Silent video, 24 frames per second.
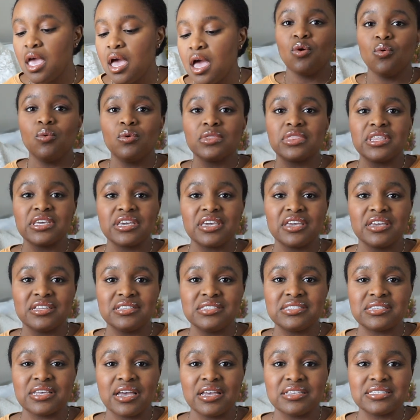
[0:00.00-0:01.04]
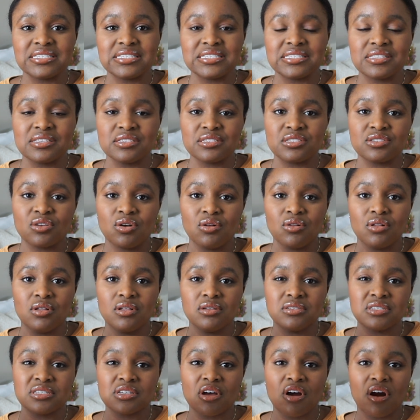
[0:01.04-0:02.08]
With the kid sizes, the
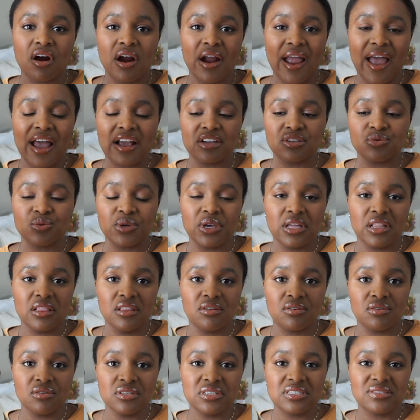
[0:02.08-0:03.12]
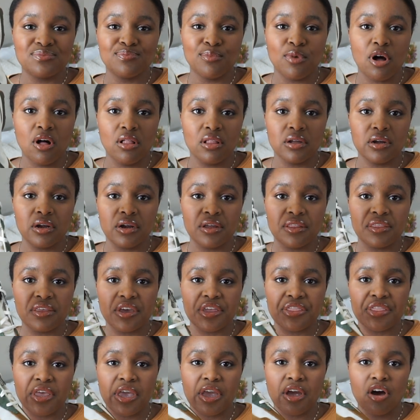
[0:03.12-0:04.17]
soles are actually a little smaller
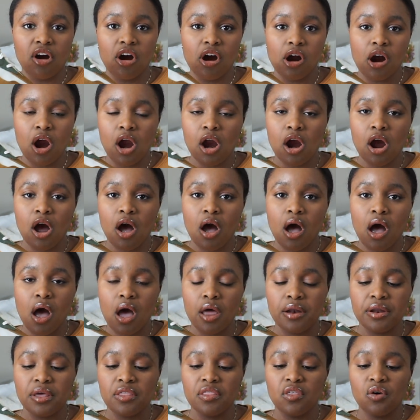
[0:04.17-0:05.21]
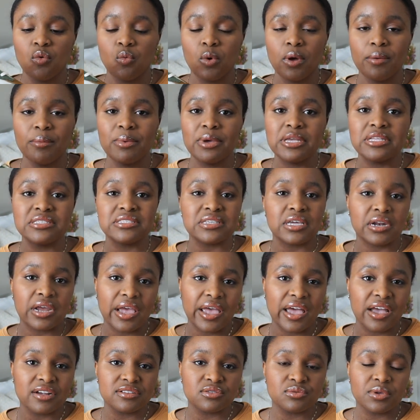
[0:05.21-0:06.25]
than they are on the women's, and I
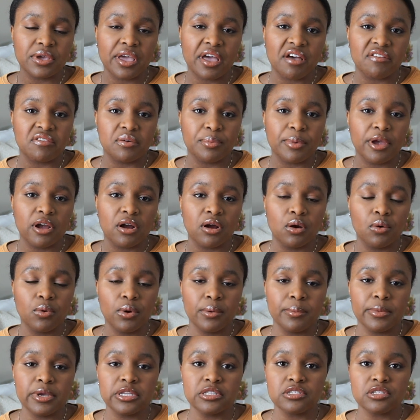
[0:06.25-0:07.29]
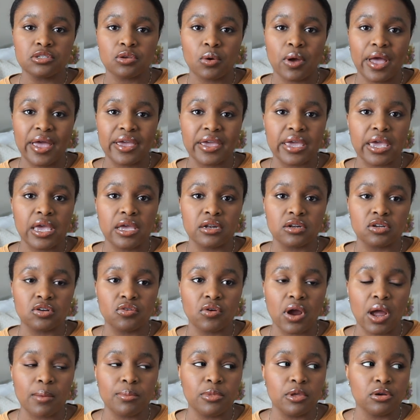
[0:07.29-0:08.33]
actually have a pair of women's, so I can
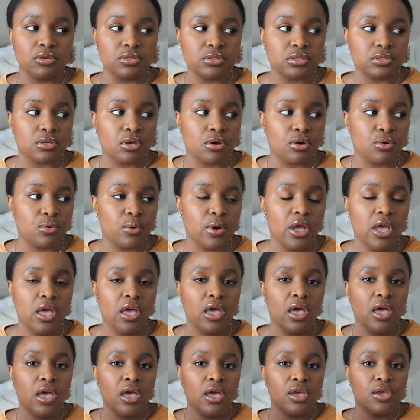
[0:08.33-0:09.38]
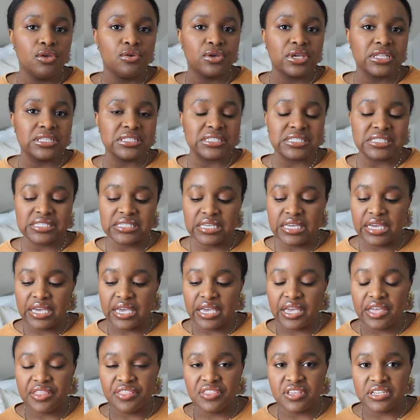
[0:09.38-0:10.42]
grab those so you can
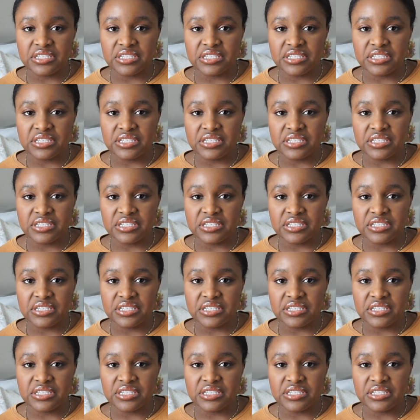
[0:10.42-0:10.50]
see the